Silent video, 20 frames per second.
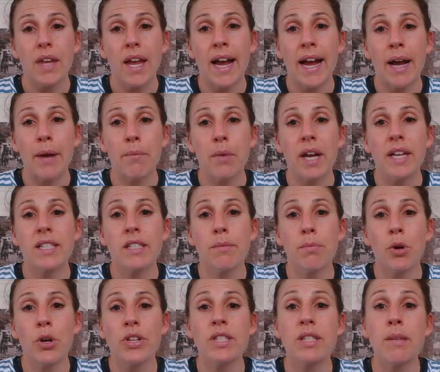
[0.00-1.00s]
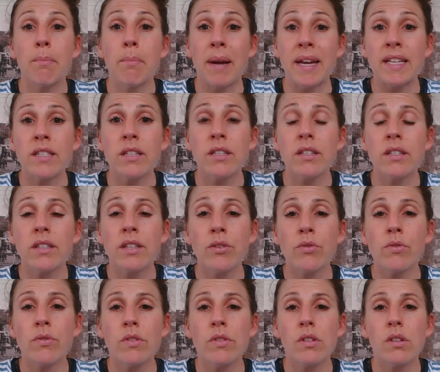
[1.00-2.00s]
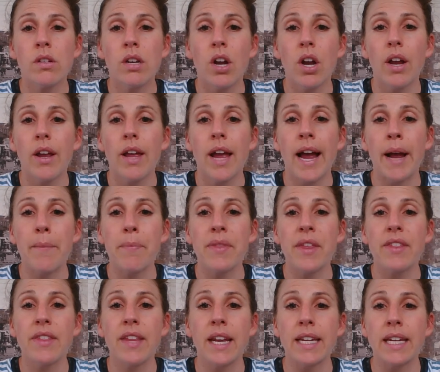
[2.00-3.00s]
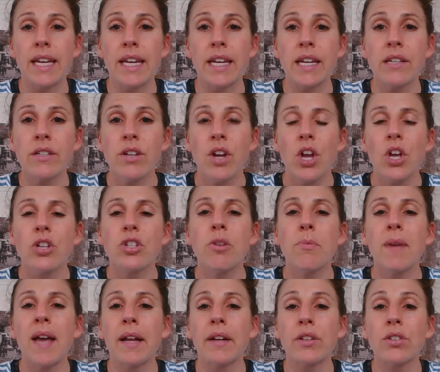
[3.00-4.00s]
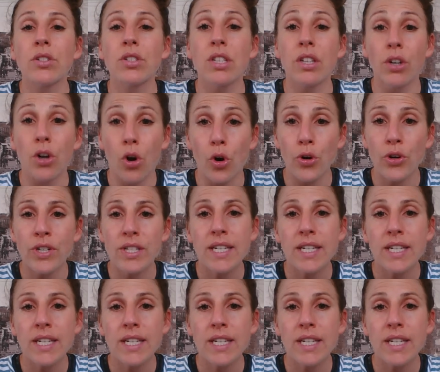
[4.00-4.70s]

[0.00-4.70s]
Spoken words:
I suppose, the basic skills that they need to be able to decode